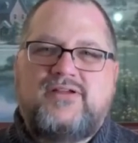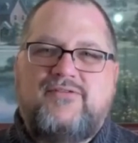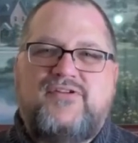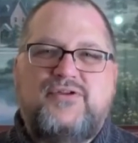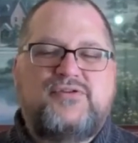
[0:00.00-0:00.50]

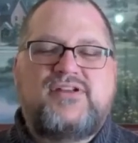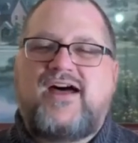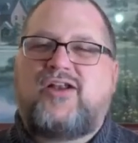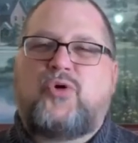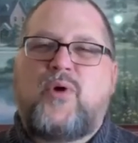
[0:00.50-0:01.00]
if you do
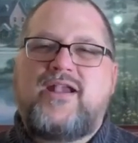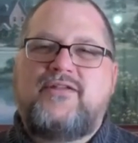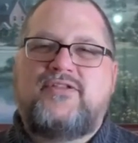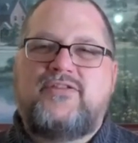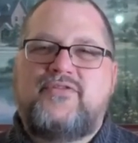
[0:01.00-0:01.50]
not already,
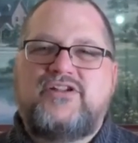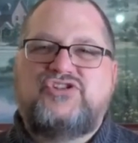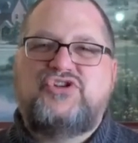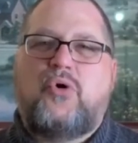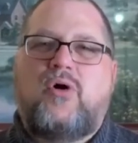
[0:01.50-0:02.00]
the, the
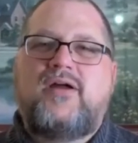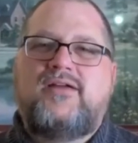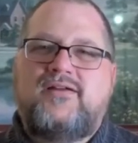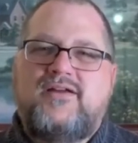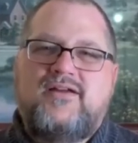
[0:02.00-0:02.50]

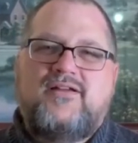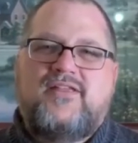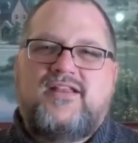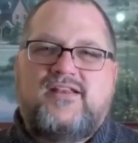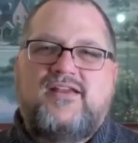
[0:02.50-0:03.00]
joy
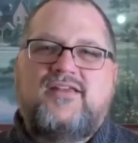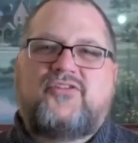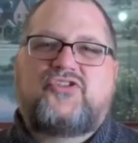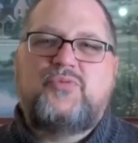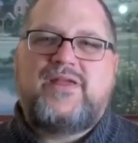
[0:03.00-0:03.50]
that it
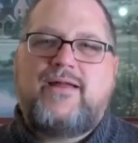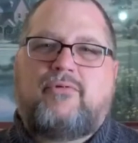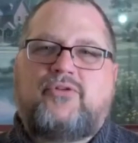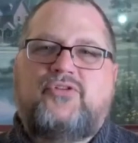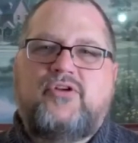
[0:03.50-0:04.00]
is to be
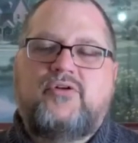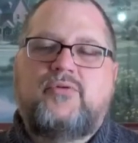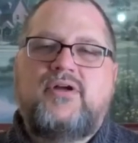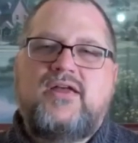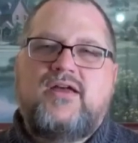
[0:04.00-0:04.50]
able
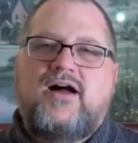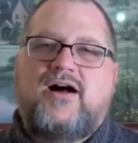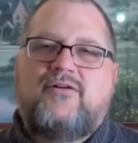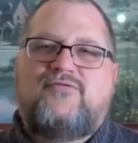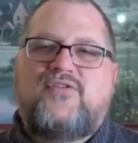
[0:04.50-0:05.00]
to
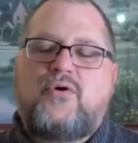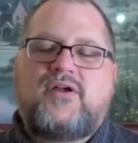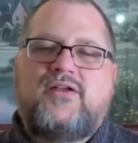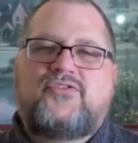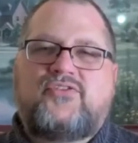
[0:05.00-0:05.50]
uh,
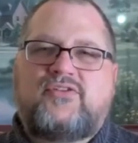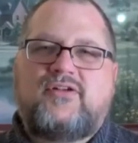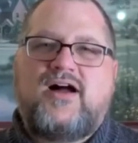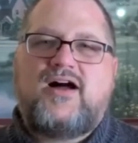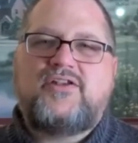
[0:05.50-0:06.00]
focus
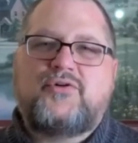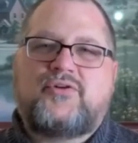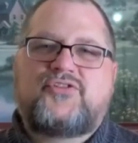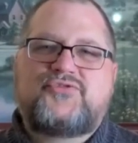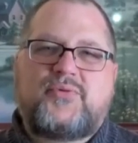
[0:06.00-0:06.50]
on
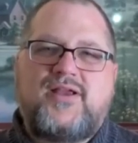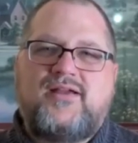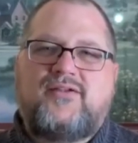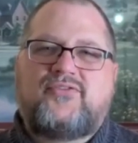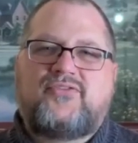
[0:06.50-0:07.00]
your
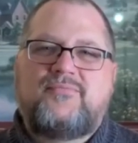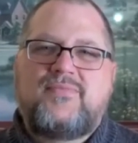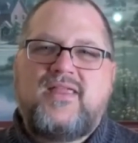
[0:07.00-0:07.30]
strengths